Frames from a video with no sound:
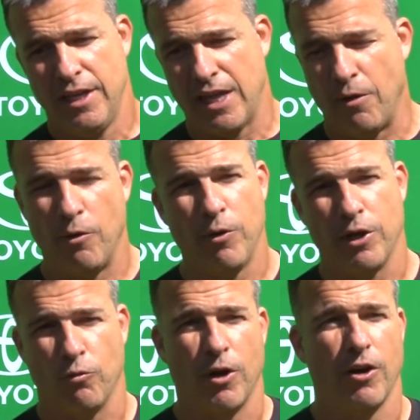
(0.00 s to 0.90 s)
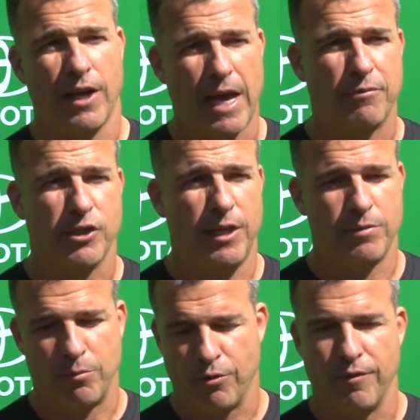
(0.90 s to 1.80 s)
That way we could run our gap
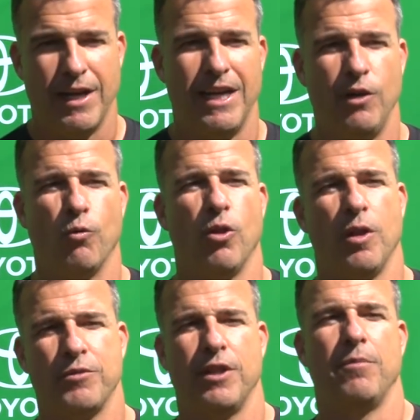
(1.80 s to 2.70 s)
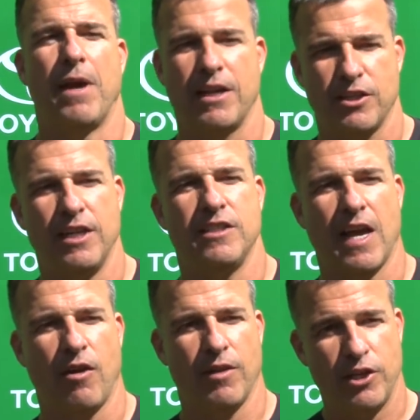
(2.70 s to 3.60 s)
schemes and prevent any roll-ups on the backside
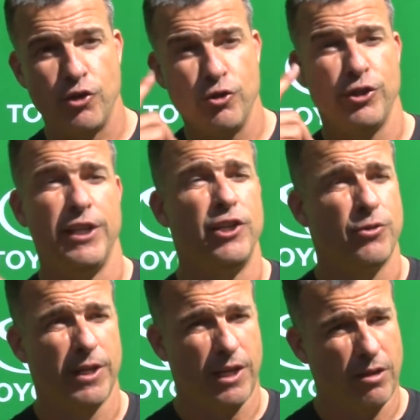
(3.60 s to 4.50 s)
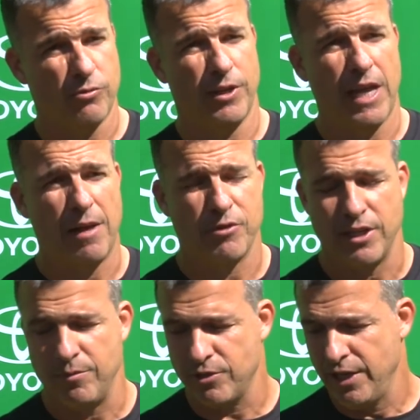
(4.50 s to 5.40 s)
tackle. That's usually the injury that comes with the gap
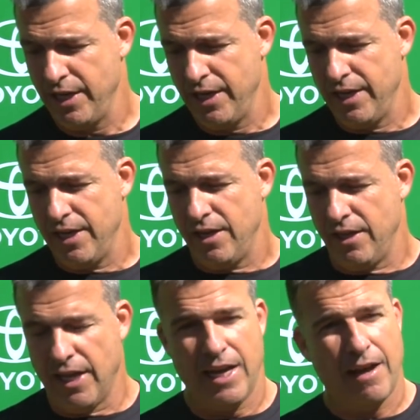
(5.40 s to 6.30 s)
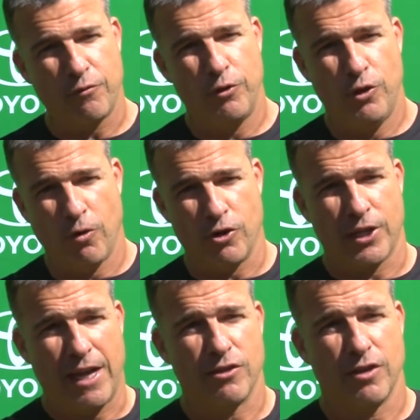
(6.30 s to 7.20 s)
schemes. Then after we do our
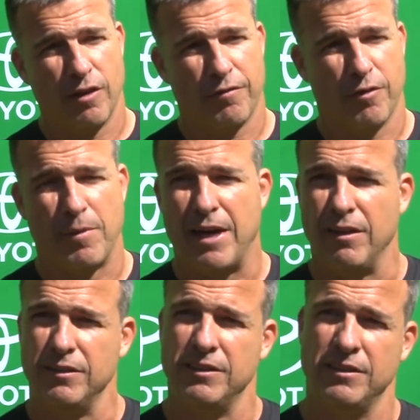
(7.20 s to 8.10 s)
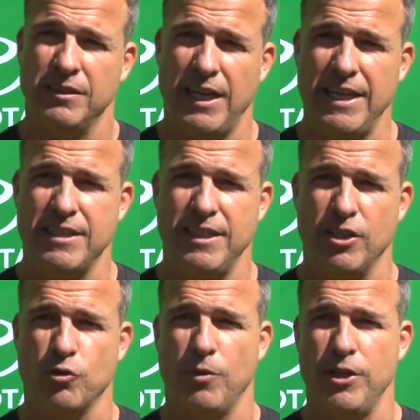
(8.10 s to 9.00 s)
scout stuff for about 18
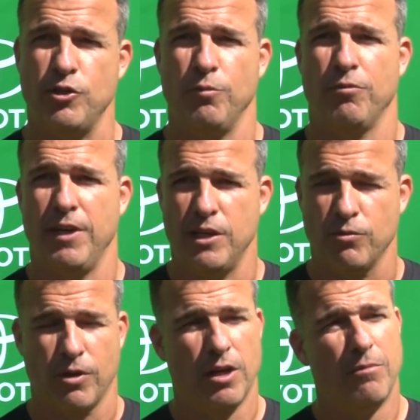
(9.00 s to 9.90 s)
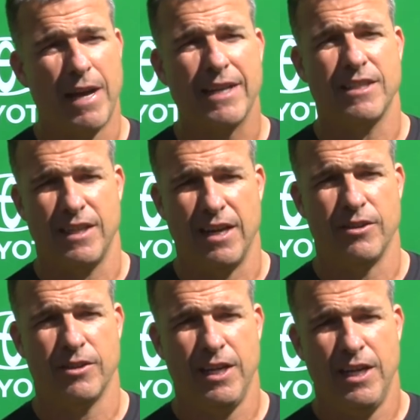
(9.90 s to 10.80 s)
to 22 plays, we'll come back
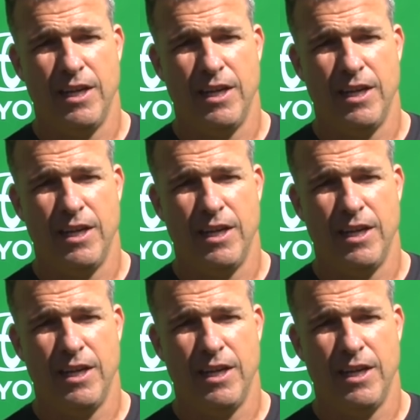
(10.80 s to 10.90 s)
together